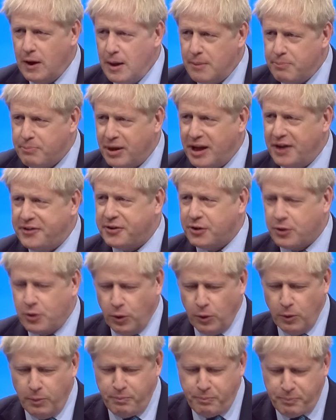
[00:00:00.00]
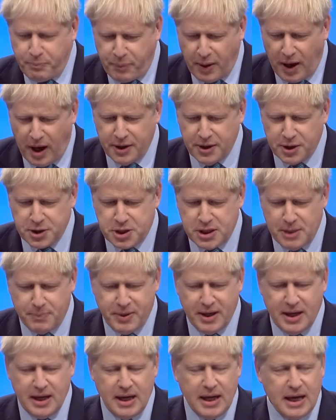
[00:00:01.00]
political partnership
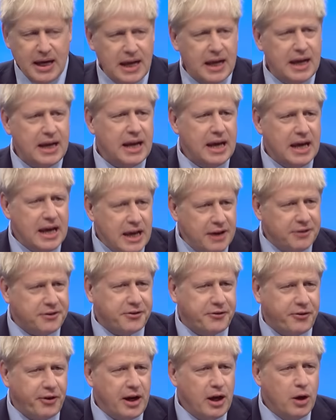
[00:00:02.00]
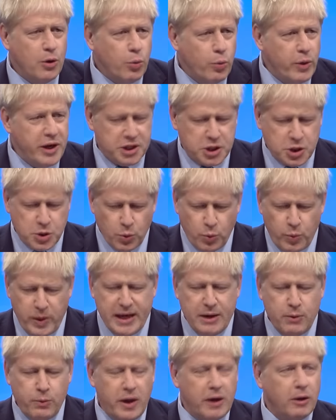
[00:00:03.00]
in history, which we
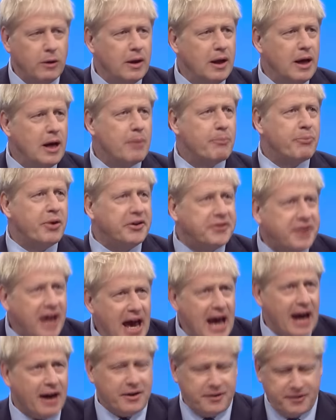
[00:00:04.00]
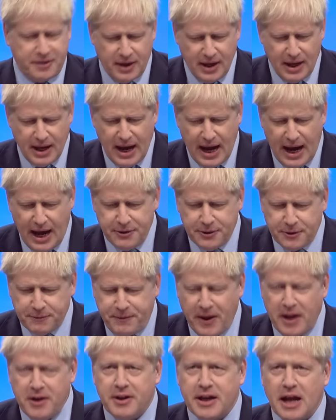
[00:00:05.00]
will protect and
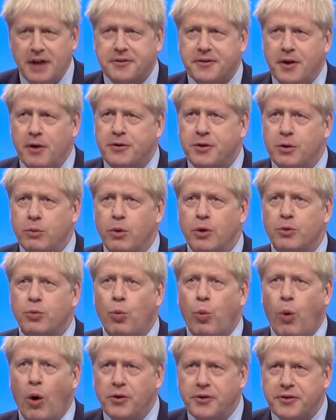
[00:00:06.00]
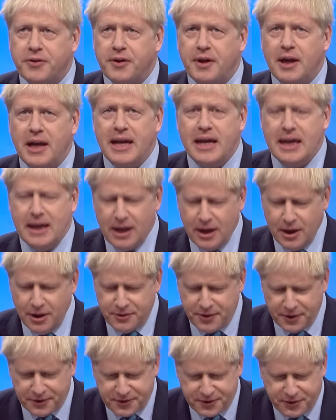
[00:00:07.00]
defend against those who would wantonly
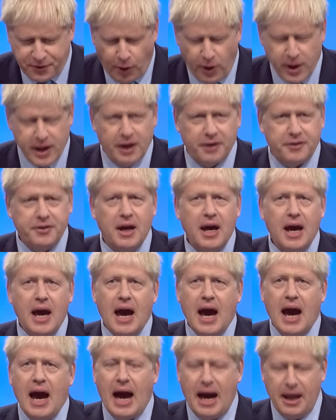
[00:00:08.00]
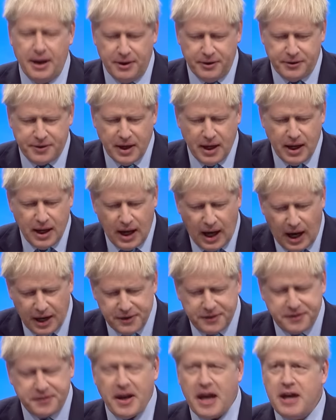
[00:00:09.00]
destroy it. And I
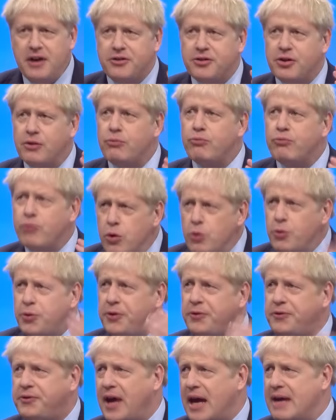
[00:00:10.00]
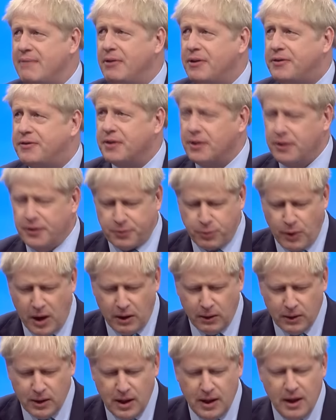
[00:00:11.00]
say to Ruth Davidson as
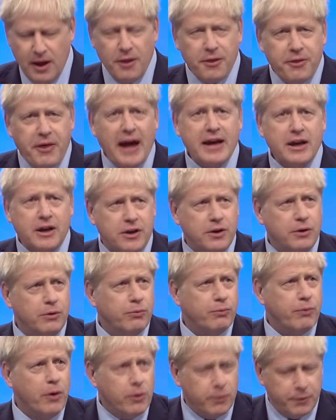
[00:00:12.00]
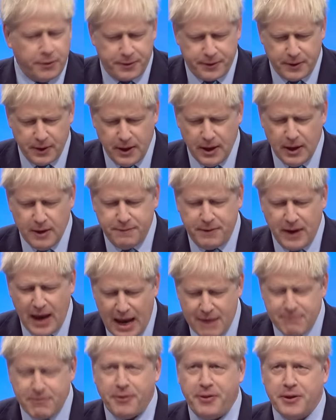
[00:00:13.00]
well, thank you, Ruth, for
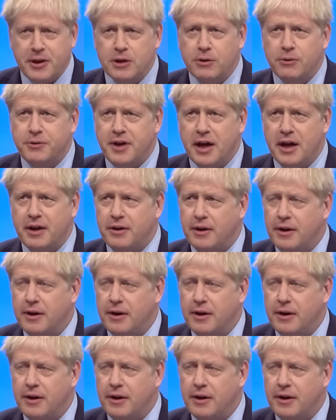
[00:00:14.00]
everything you did